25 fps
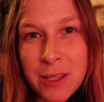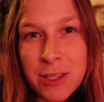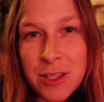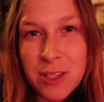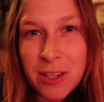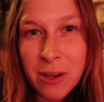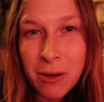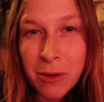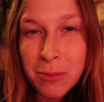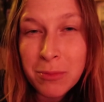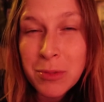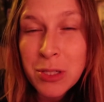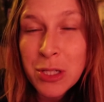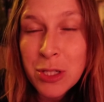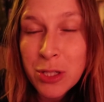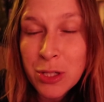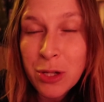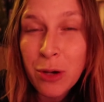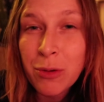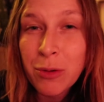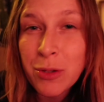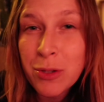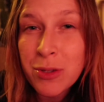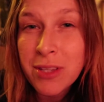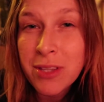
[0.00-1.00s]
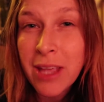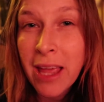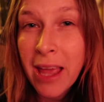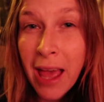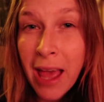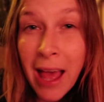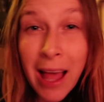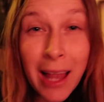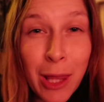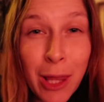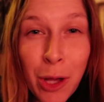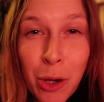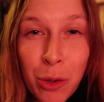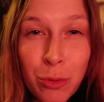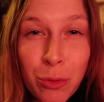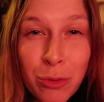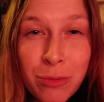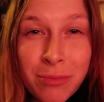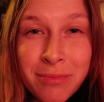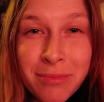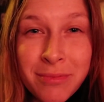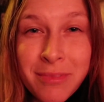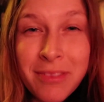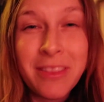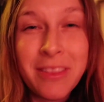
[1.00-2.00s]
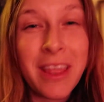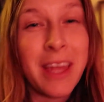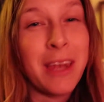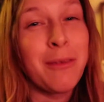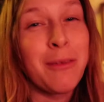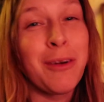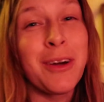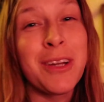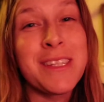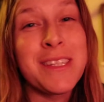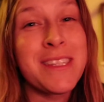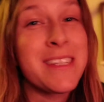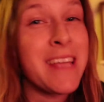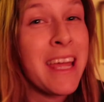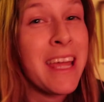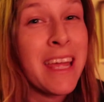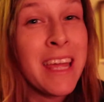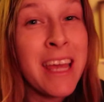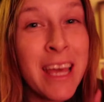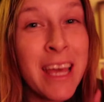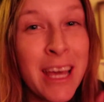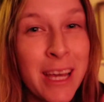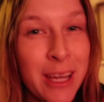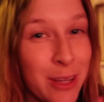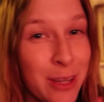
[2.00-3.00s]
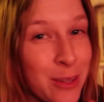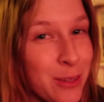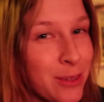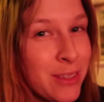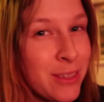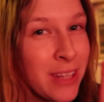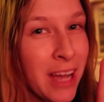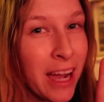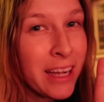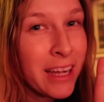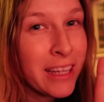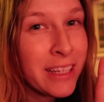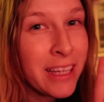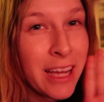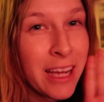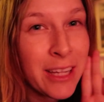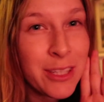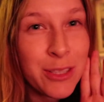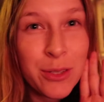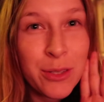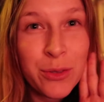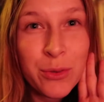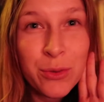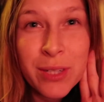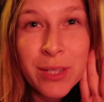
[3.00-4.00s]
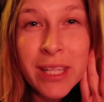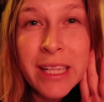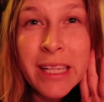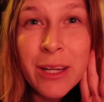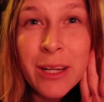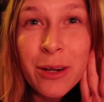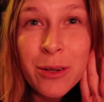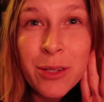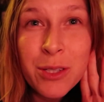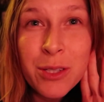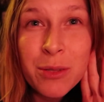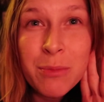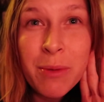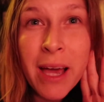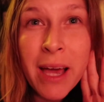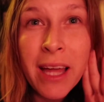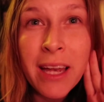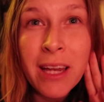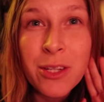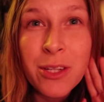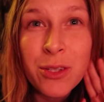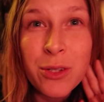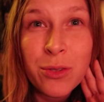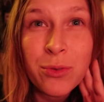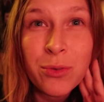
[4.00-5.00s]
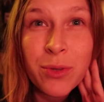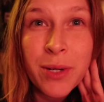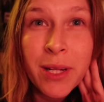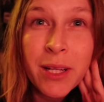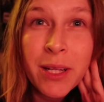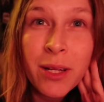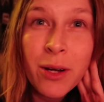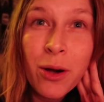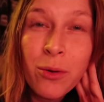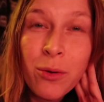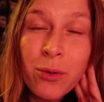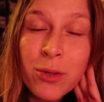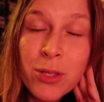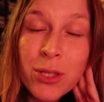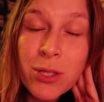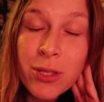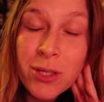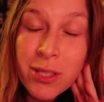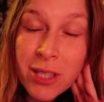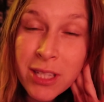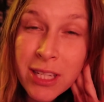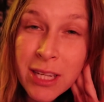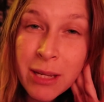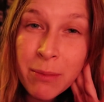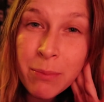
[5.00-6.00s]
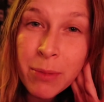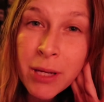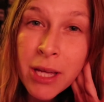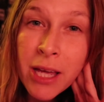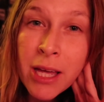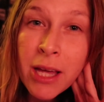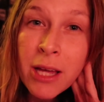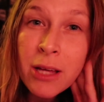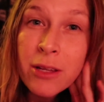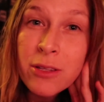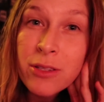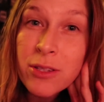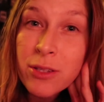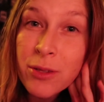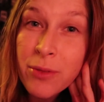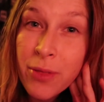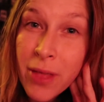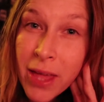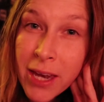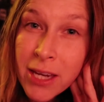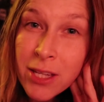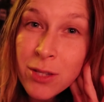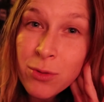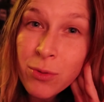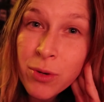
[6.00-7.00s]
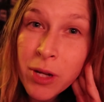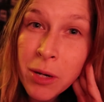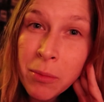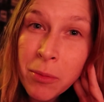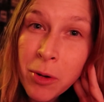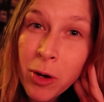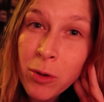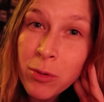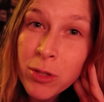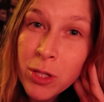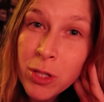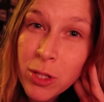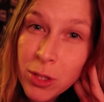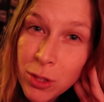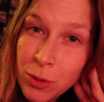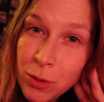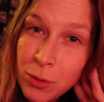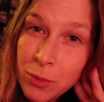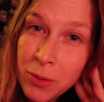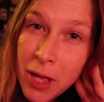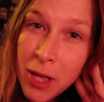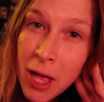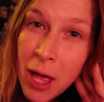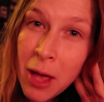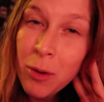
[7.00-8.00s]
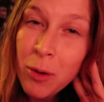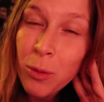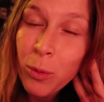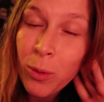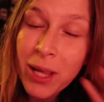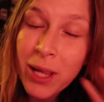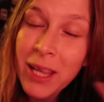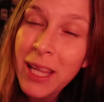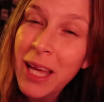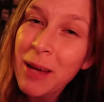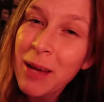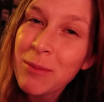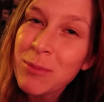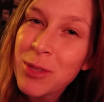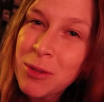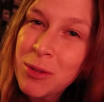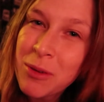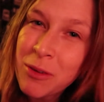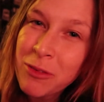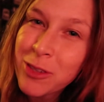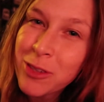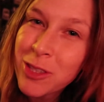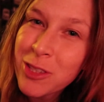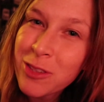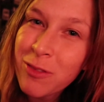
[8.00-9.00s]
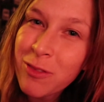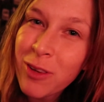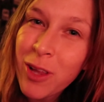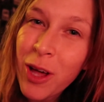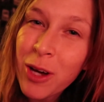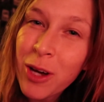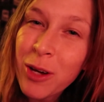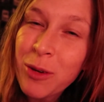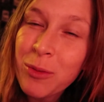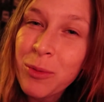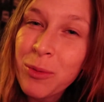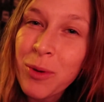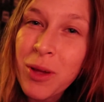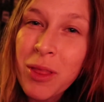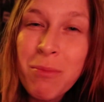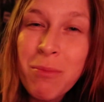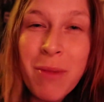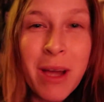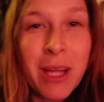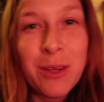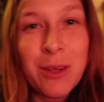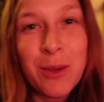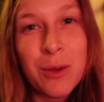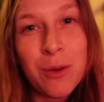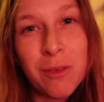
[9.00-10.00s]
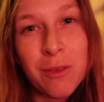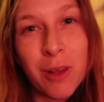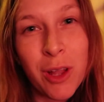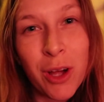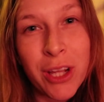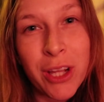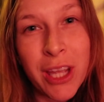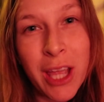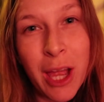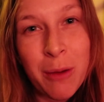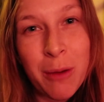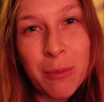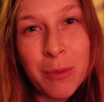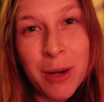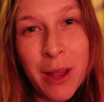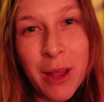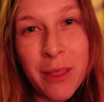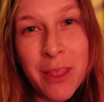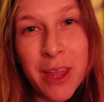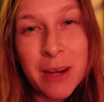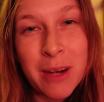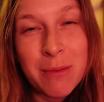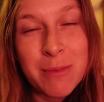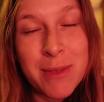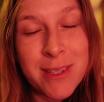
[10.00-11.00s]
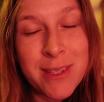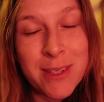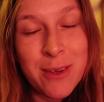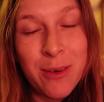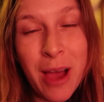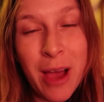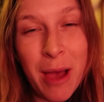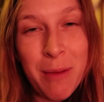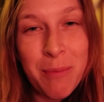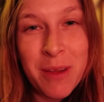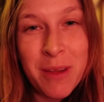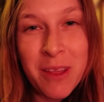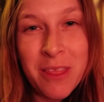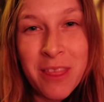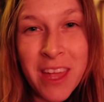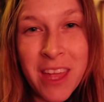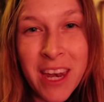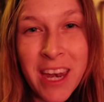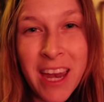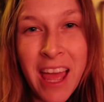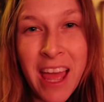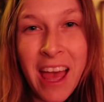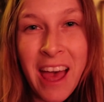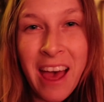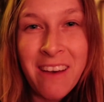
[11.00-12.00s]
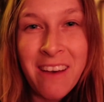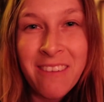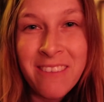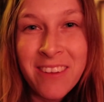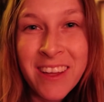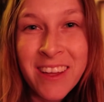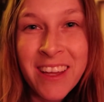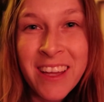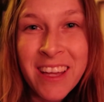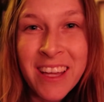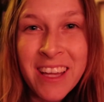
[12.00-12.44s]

So I'm just going to say hello, then I'm gonna say good night. I should really go to bed, I should really go to sleep. So that is what I'm going to do. Welcome to my first vlog with my new vlog camera that I'm so happy that I have.